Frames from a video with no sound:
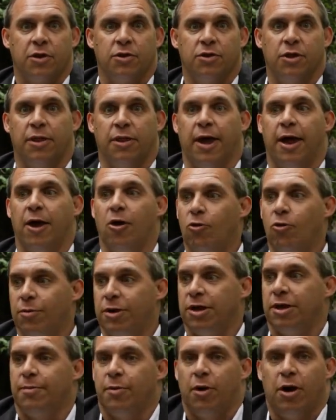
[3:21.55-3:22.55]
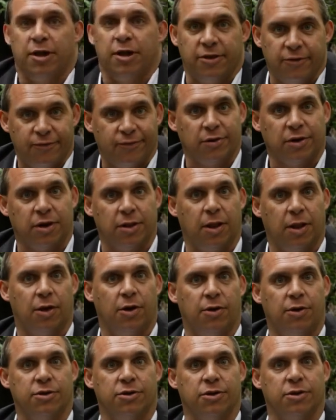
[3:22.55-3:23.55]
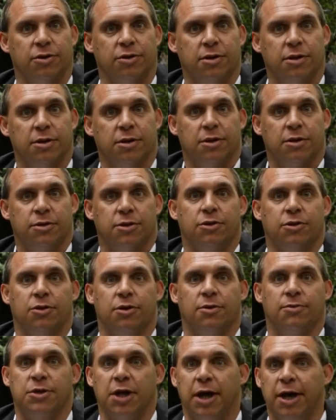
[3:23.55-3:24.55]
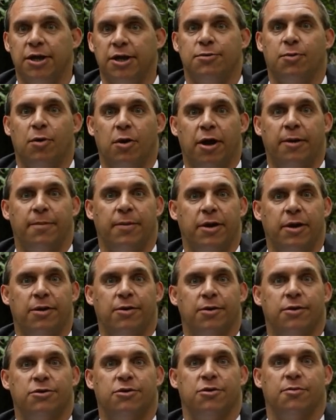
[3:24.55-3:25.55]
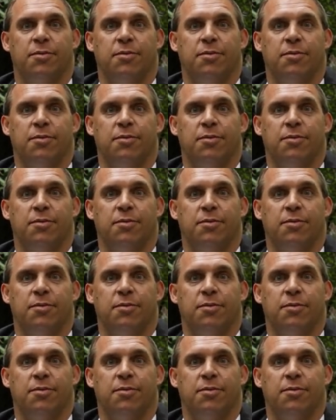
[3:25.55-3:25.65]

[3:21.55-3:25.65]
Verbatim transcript: So they helped me to buy different clothes and sort of change my appearance a